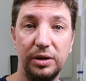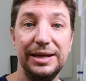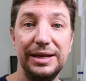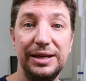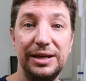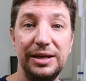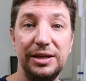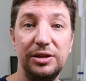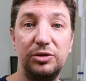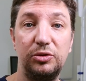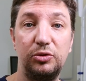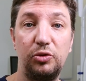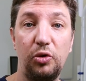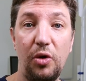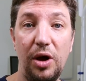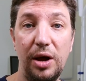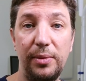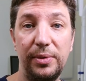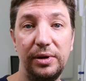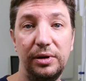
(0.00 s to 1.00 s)
He
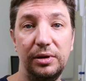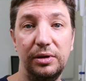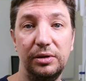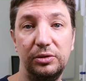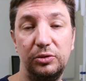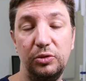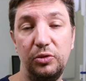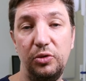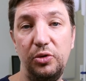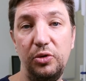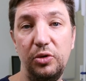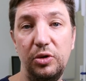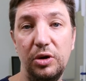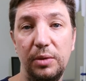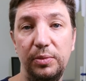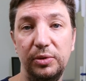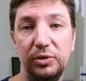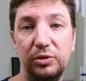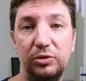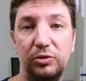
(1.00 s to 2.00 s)
traveled to
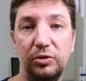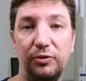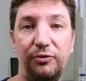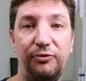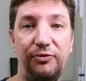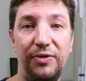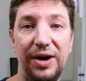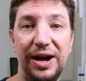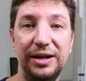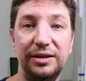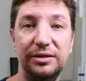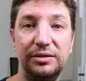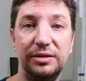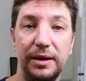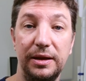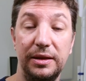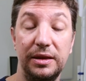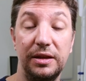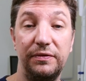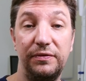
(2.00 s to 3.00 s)
Europe to
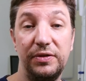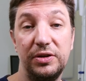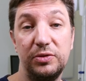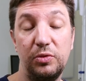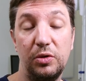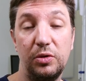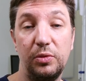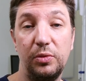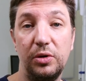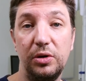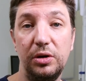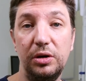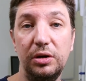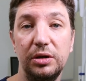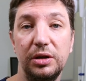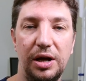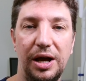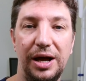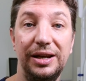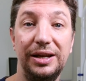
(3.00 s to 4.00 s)
fight in the First World War,
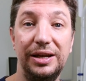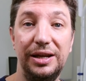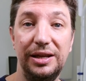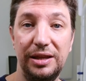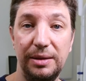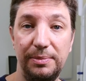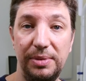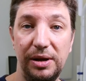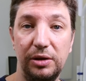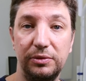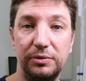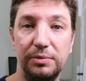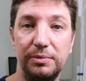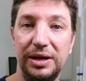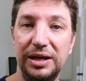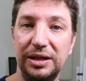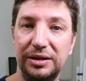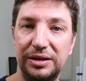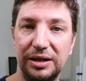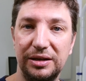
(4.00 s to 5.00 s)
and he developed
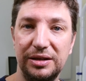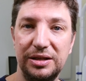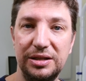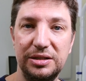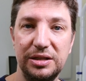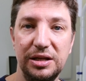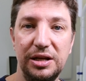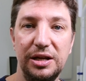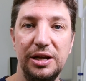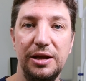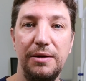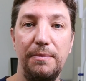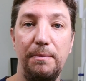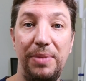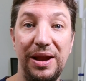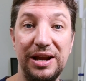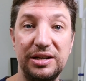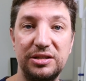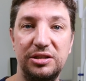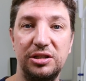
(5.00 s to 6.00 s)
many techniques in
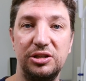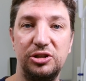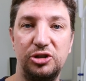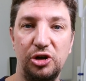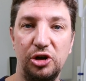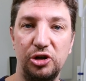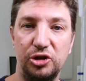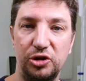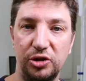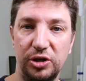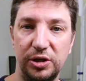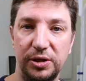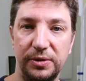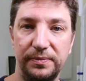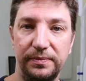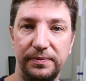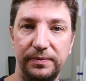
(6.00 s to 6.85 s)
plastic surgery.